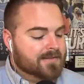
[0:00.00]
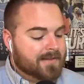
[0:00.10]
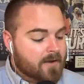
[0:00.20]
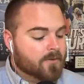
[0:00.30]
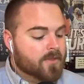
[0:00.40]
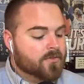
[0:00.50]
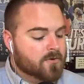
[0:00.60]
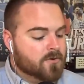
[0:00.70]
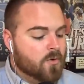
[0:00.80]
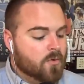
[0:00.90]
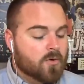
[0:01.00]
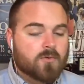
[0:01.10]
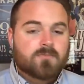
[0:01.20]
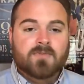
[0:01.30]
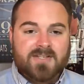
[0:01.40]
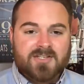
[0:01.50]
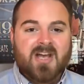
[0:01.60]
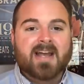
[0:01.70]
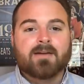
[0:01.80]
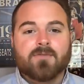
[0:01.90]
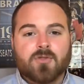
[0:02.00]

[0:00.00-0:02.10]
Later in the third quarter, the second of